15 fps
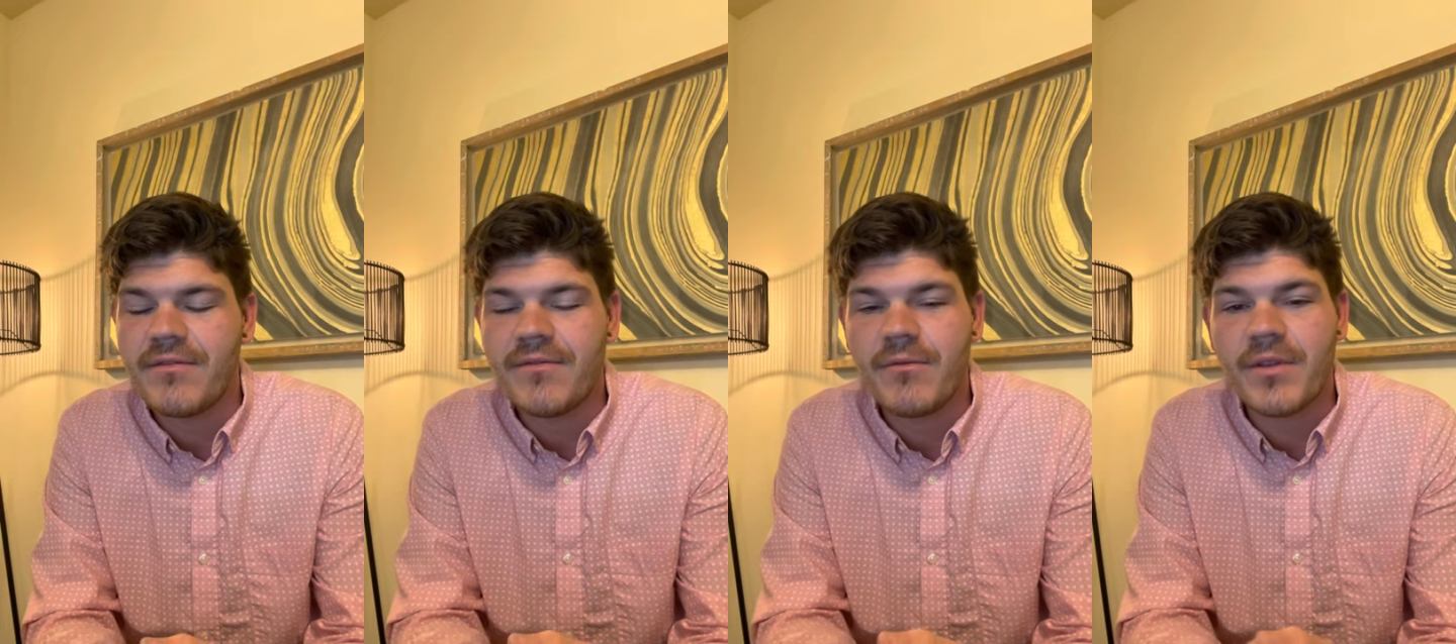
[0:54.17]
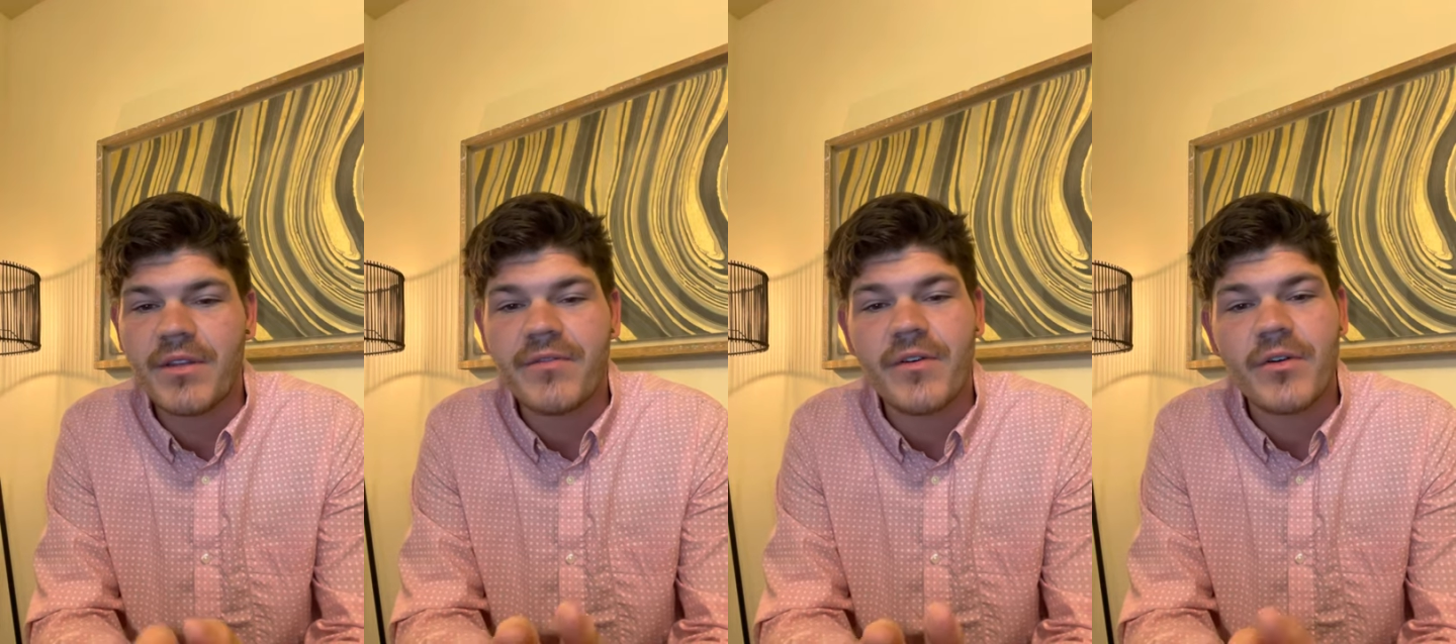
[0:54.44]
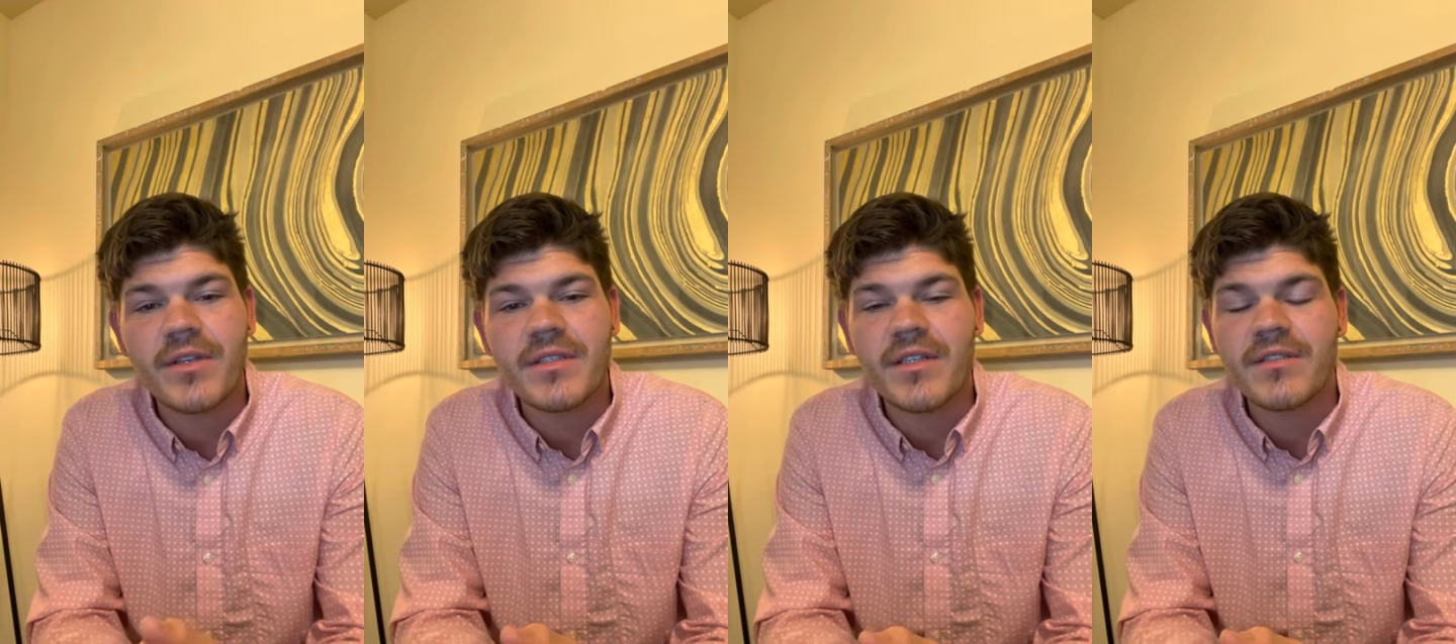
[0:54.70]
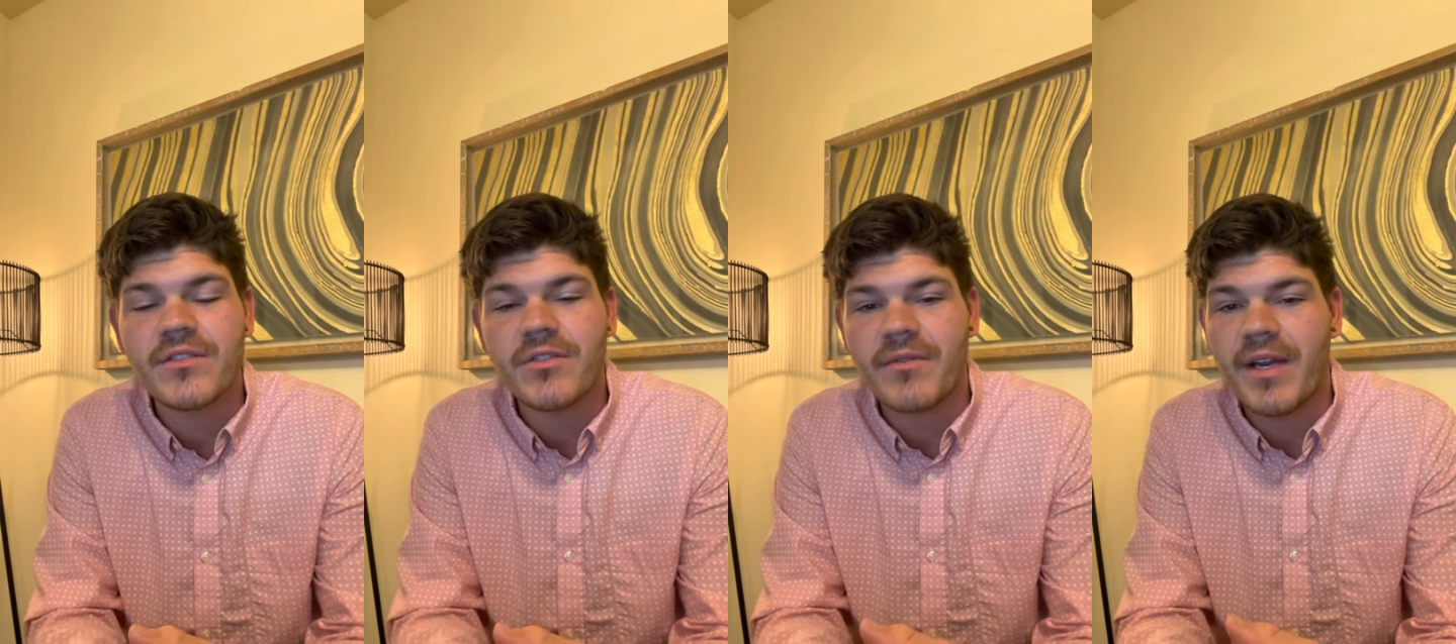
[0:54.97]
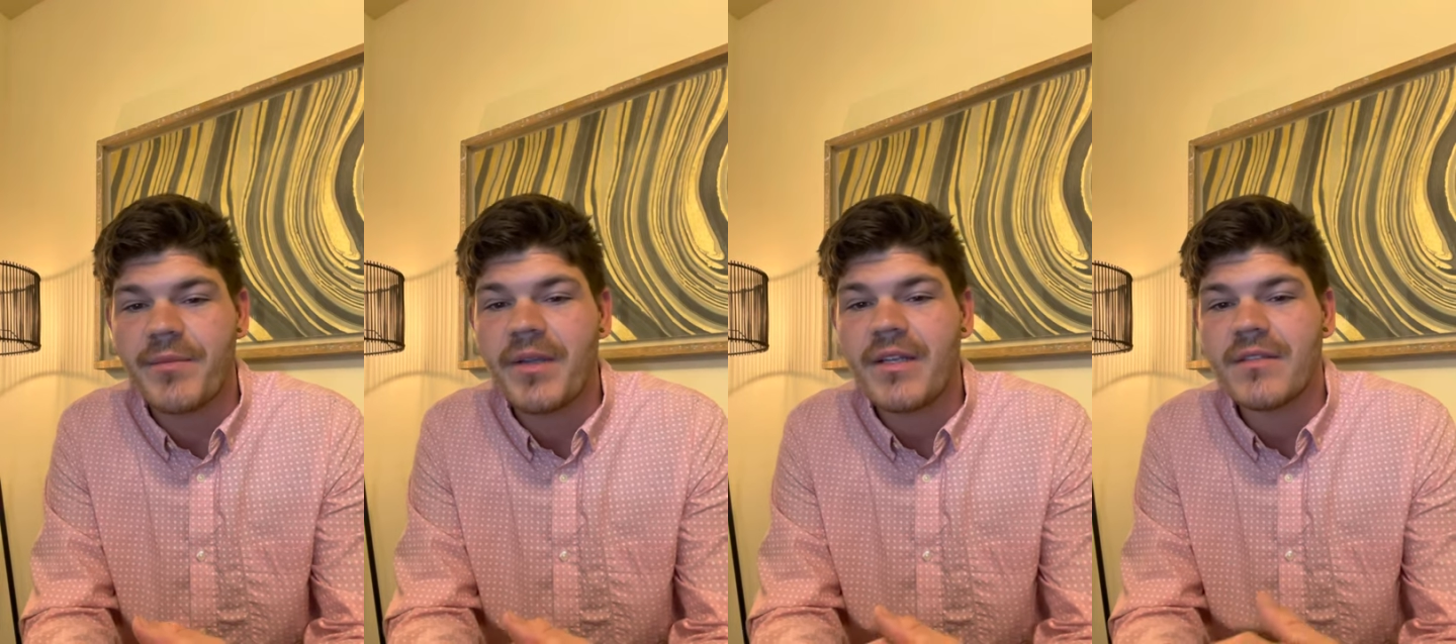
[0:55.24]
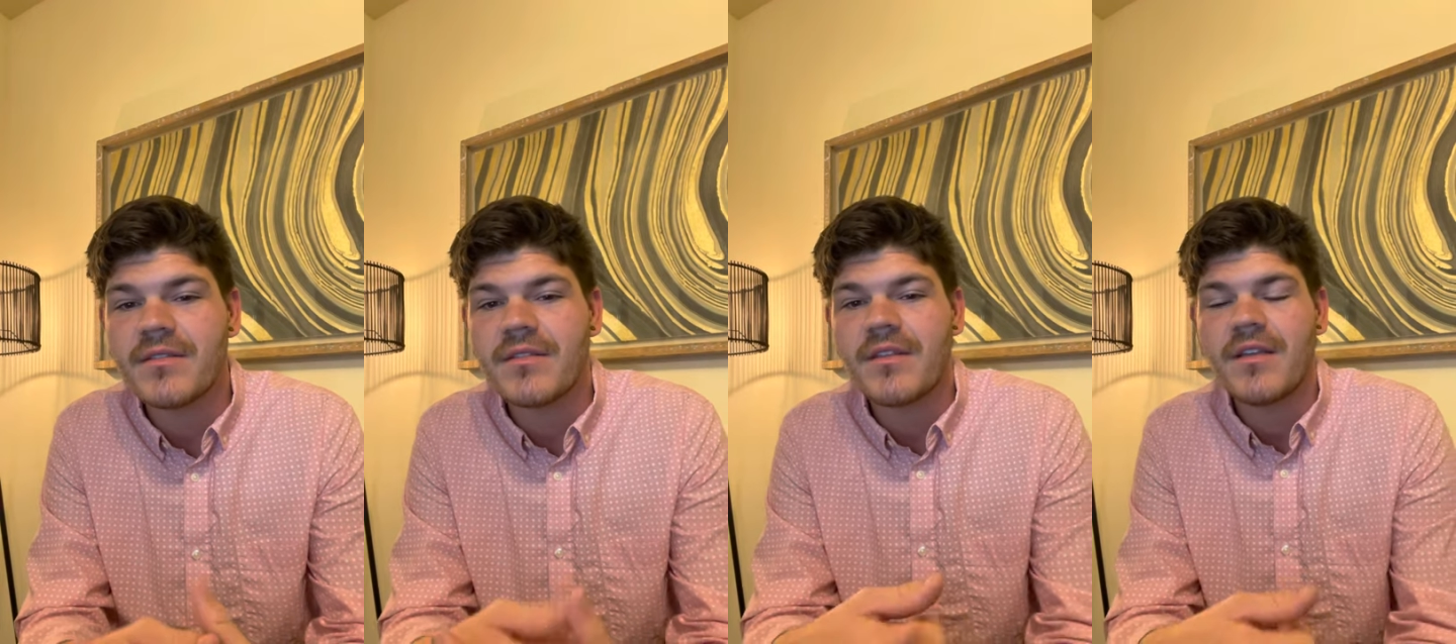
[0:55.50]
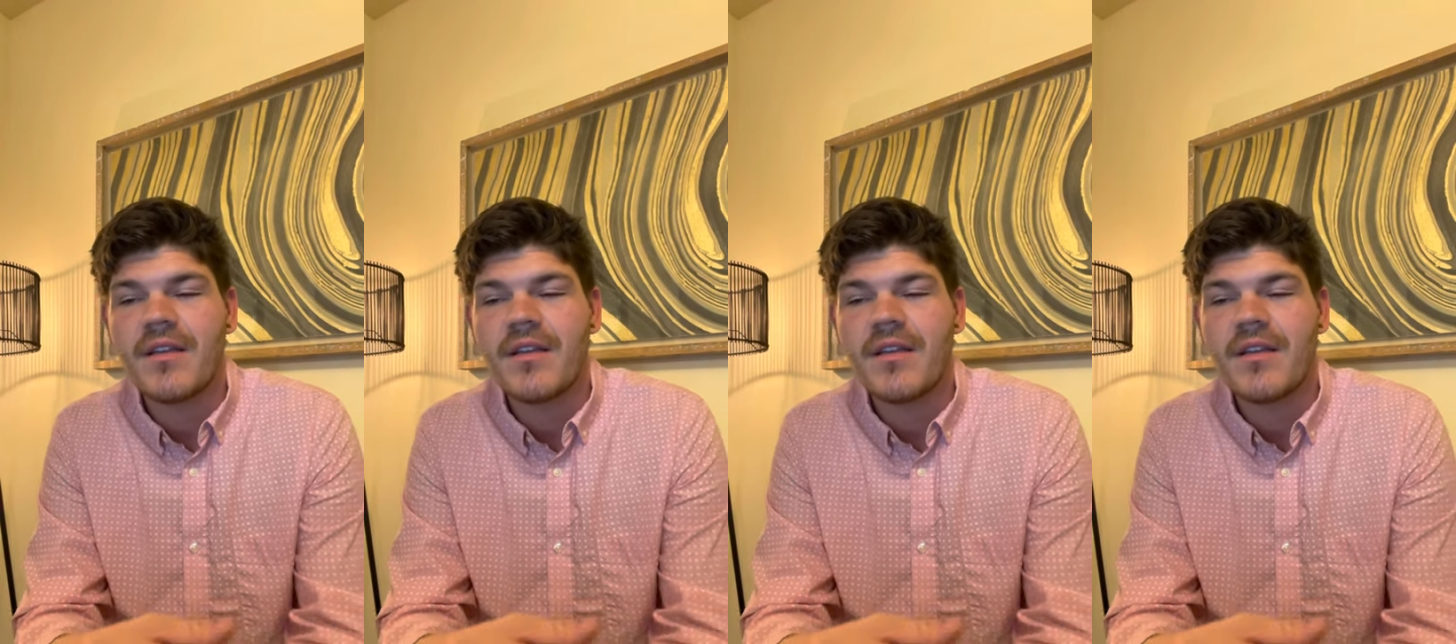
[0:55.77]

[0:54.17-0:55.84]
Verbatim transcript: with a focus on ceramics.